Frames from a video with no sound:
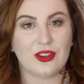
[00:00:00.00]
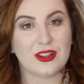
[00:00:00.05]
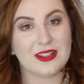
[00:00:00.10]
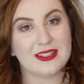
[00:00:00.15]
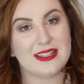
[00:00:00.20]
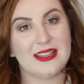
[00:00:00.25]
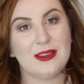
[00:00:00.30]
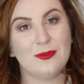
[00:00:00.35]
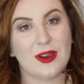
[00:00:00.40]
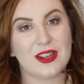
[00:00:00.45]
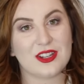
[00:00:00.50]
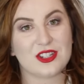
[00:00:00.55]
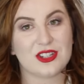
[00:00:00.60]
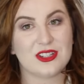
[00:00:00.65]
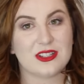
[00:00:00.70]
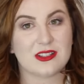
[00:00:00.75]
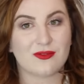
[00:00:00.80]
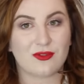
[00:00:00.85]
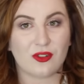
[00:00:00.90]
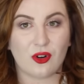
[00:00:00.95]
You can see
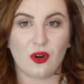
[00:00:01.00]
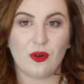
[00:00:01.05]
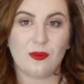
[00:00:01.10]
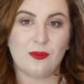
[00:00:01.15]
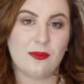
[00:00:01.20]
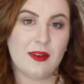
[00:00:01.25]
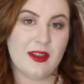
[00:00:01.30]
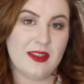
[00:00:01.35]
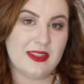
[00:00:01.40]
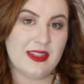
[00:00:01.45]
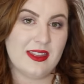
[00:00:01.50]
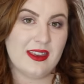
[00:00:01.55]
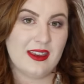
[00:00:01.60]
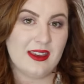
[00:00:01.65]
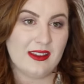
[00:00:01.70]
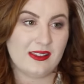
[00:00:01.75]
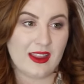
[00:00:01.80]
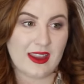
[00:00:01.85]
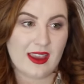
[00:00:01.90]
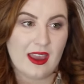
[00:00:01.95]
wishes from
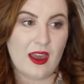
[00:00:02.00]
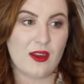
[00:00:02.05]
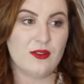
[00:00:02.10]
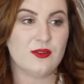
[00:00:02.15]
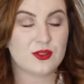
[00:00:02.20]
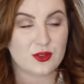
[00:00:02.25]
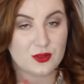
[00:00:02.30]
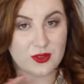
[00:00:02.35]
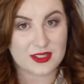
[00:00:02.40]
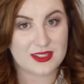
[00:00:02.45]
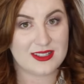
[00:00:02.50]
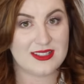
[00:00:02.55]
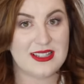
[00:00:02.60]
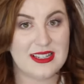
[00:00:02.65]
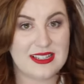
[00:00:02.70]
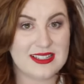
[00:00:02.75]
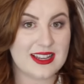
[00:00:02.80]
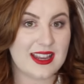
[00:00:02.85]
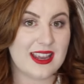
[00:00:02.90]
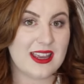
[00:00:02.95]
the like outdoor
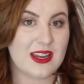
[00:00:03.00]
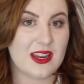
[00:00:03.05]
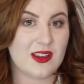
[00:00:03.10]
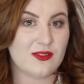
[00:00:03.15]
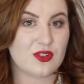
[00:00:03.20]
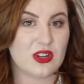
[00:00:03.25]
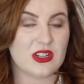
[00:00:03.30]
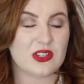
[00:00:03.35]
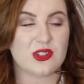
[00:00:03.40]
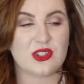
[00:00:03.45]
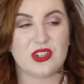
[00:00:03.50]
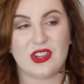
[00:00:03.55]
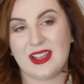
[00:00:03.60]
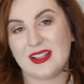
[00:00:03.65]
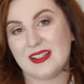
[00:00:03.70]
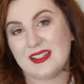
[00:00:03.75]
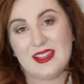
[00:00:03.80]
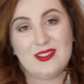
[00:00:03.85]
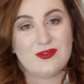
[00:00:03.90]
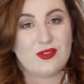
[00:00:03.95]
seating area of Trader. You
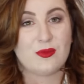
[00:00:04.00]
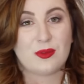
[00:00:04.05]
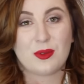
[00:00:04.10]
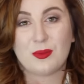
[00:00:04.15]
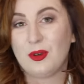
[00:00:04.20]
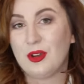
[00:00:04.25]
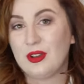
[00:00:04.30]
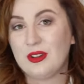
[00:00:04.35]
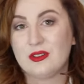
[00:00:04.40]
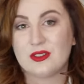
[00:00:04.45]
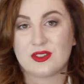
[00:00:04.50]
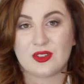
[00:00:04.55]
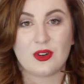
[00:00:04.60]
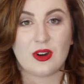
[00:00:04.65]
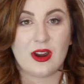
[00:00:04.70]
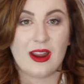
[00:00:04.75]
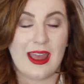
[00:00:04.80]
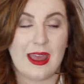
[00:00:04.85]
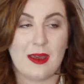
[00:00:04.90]
can see it from the Poly Resort.